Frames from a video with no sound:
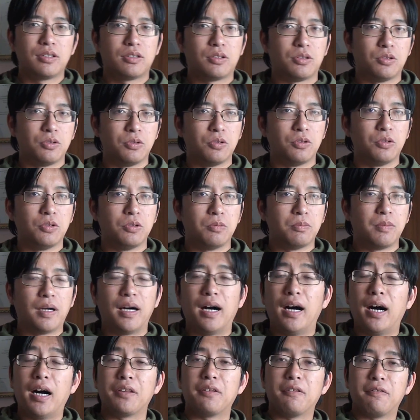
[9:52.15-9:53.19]
to my
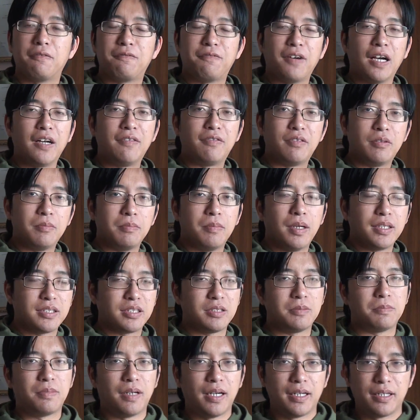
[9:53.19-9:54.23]
other favorite
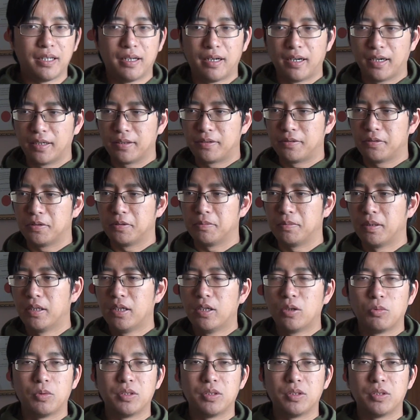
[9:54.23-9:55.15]
Musterbrand item,